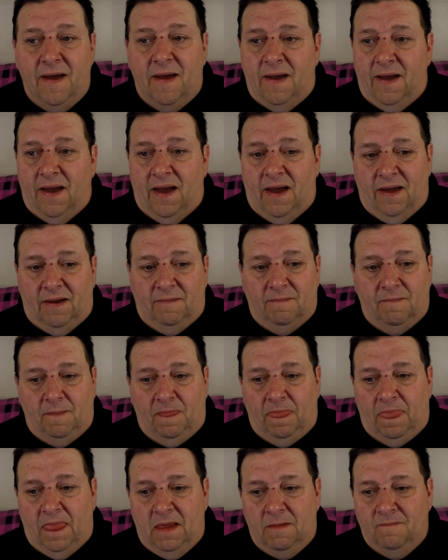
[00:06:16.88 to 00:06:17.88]
And,
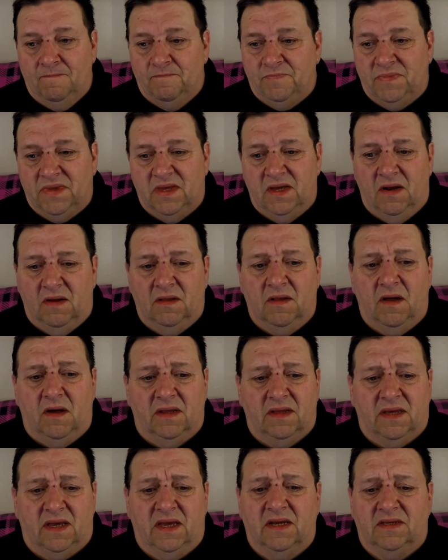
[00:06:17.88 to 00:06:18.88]
you know, a lot
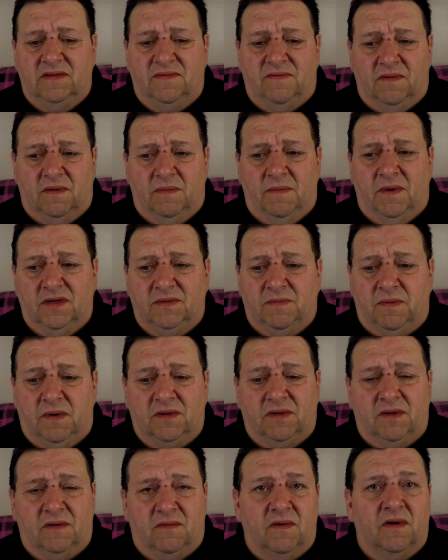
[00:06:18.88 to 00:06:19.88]
of the kids, for the most
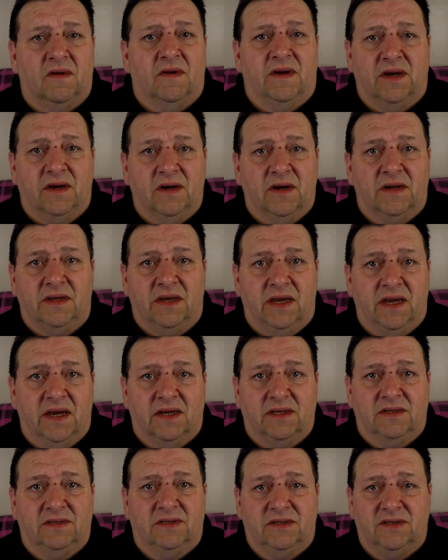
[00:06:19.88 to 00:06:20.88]
part, they're really good
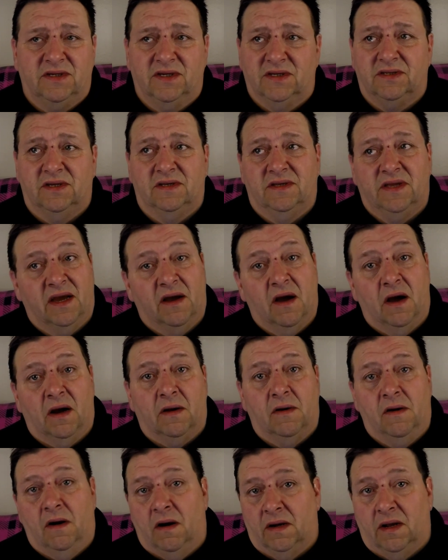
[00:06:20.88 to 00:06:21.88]
kids. It's just that they got
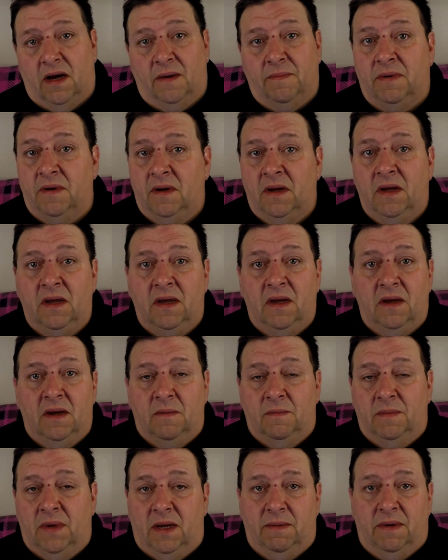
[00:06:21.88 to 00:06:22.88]
caught up
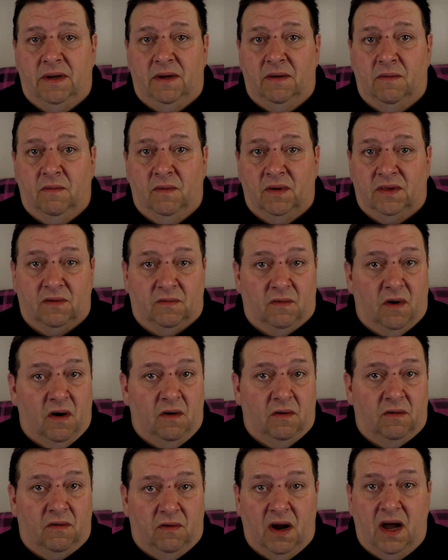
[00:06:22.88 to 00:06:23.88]
maybe with the
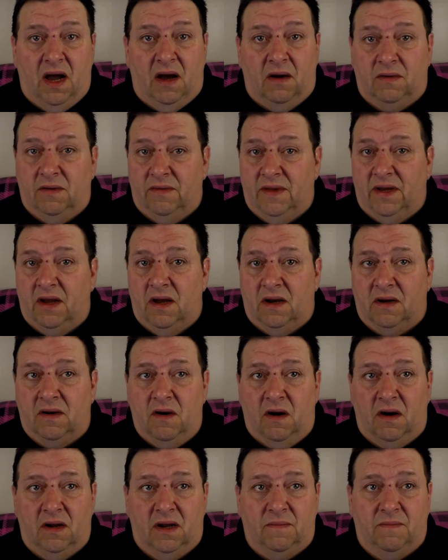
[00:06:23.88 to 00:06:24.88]
wrong crowd, or they got
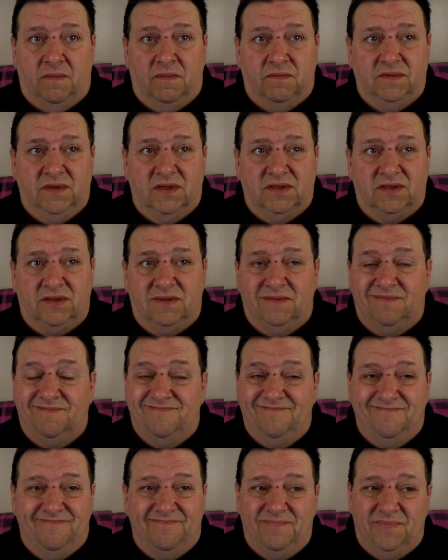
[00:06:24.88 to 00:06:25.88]
caught up just
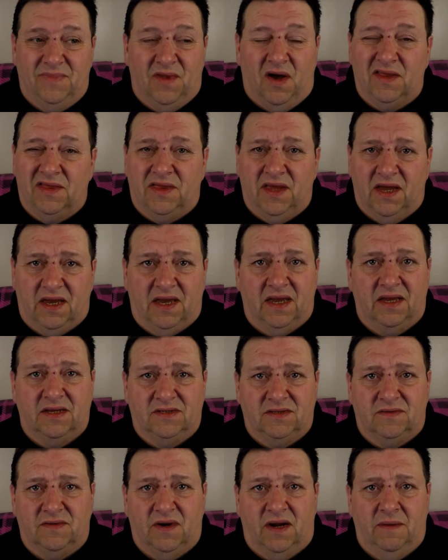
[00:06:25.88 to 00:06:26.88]
not thinking
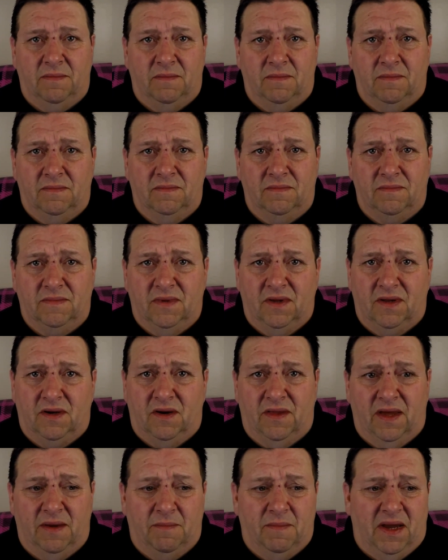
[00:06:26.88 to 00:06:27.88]
straight. You know,
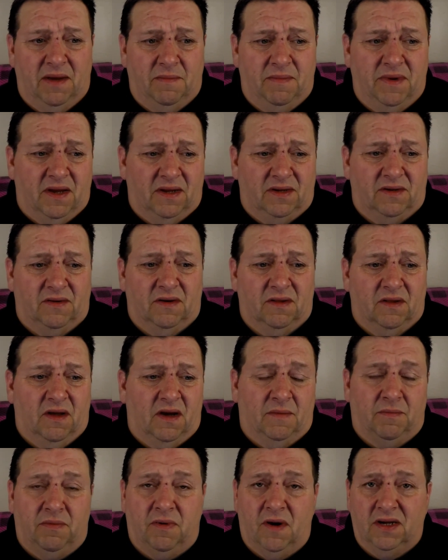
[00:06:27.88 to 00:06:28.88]
they may be under a
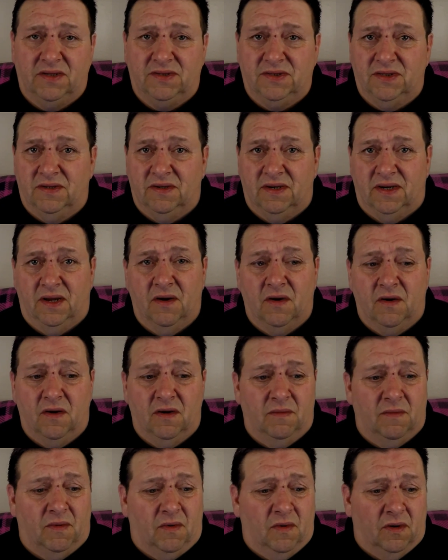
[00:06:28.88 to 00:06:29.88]
lot of pressure at
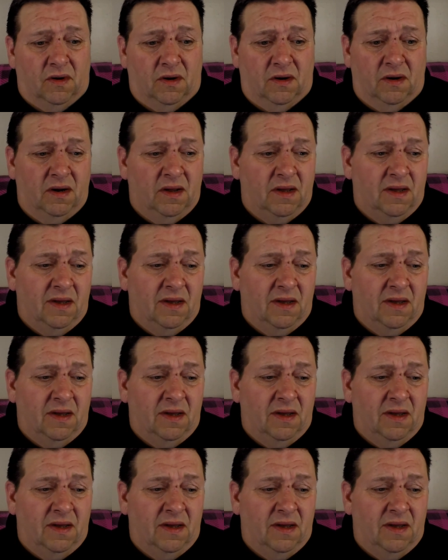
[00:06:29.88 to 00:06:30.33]
home, or